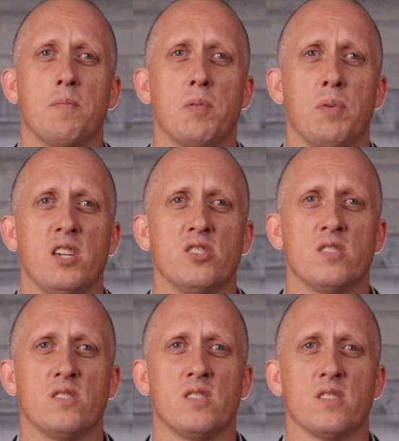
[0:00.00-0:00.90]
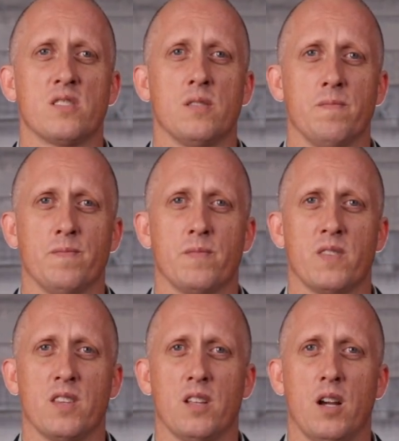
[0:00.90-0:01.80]
up a patient's system.
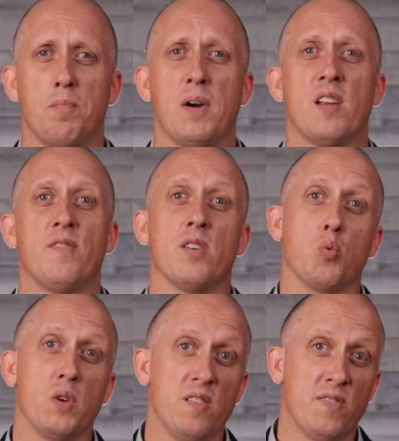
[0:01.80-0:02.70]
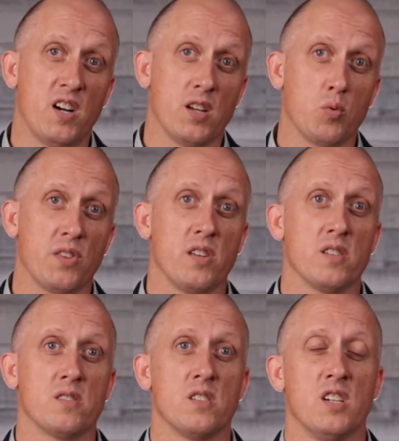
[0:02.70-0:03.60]
A benefit we find with
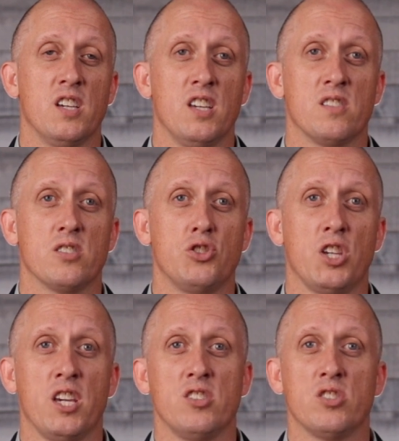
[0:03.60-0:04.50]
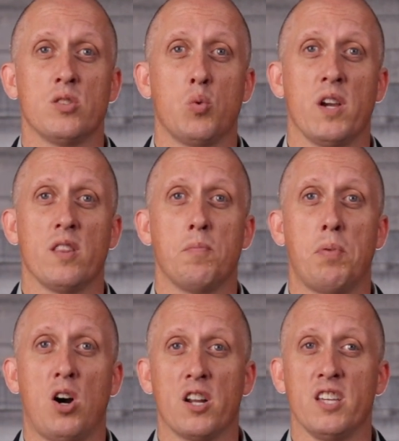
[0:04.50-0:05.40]
this is a change in the way the
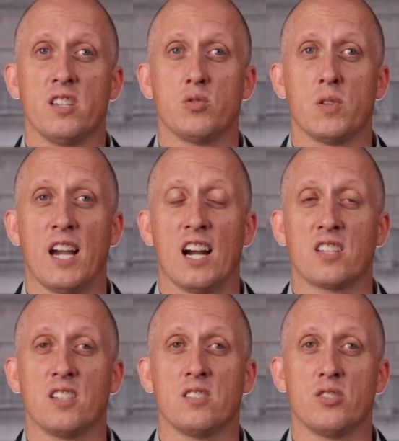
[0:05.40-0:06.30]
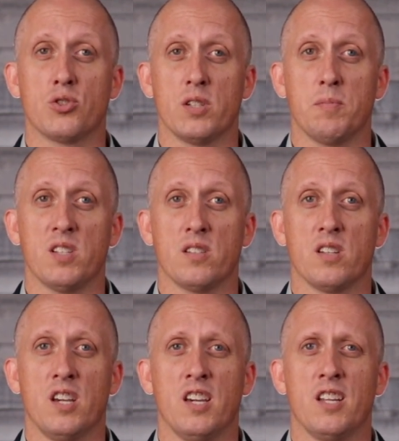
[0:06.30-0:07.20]
body is reacting to treatment.
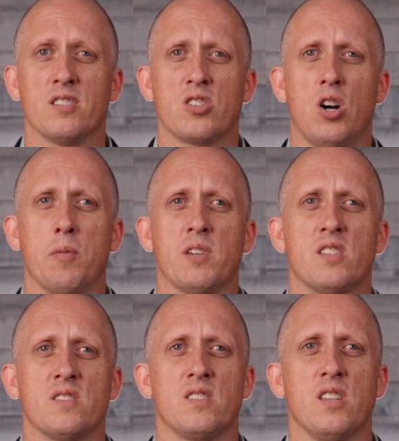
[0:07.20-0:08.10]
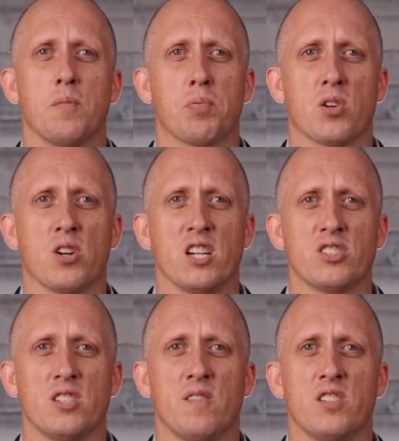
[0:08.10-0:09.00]
It is common to see the
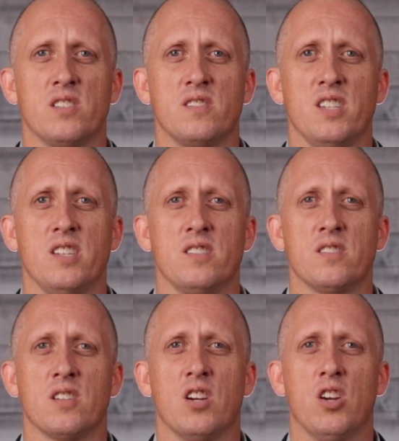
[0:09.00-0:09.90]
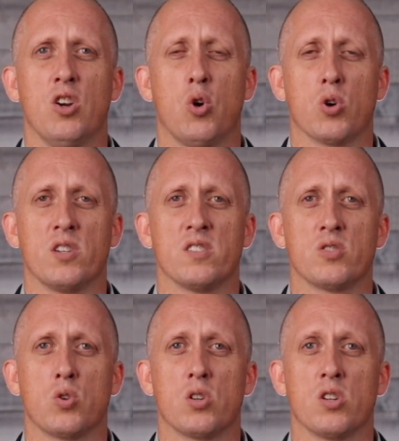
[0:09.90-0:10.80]
progression of a disease or
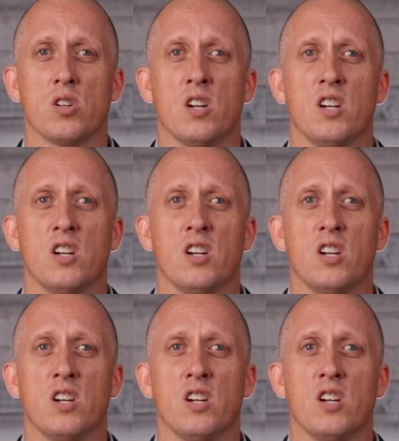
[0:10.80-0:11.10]
disorder